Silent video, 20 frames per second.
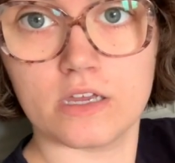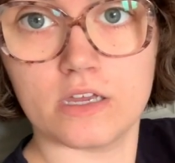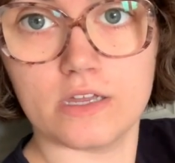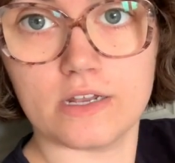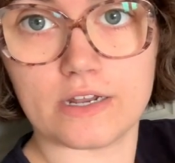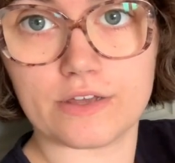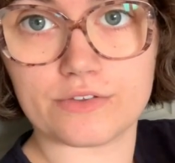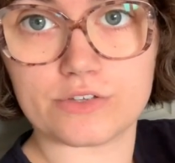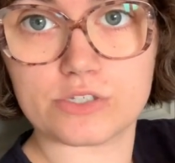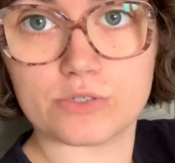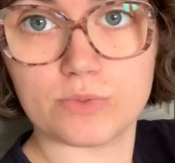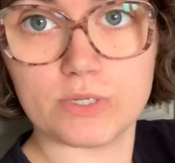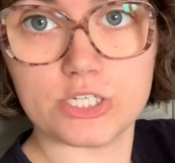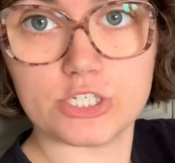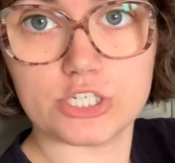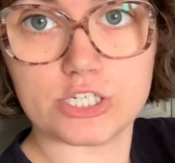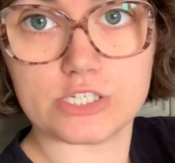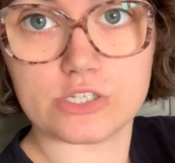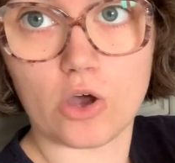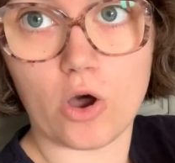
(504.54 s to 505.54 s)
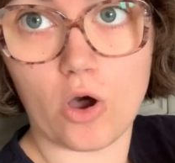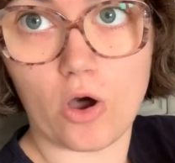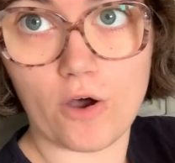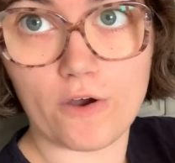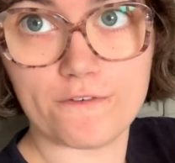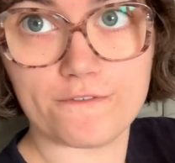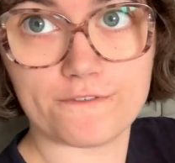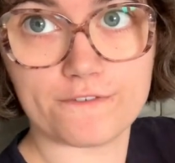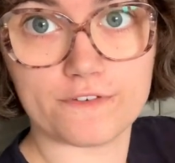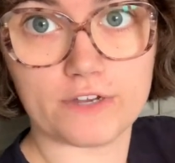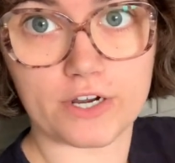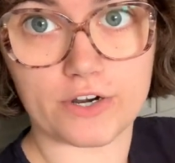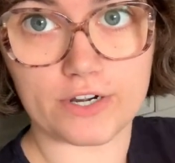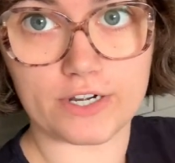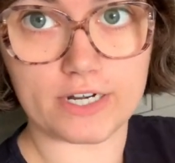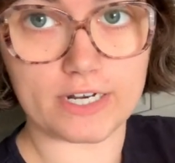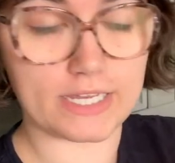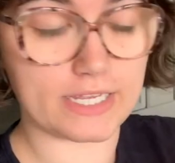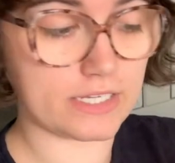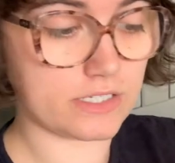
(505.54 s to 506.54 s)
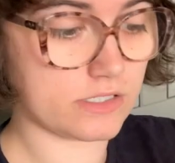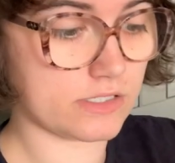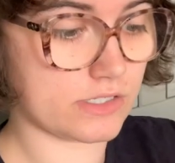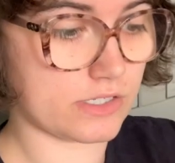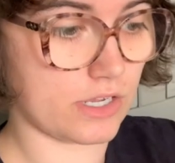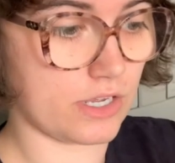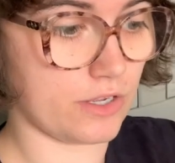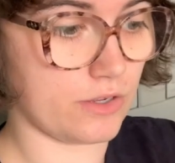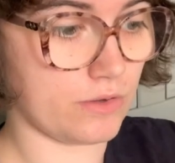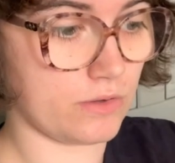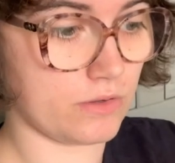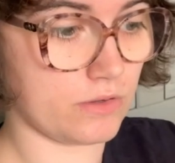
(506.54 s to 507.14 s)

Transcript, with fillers: Now the switch is off currently, so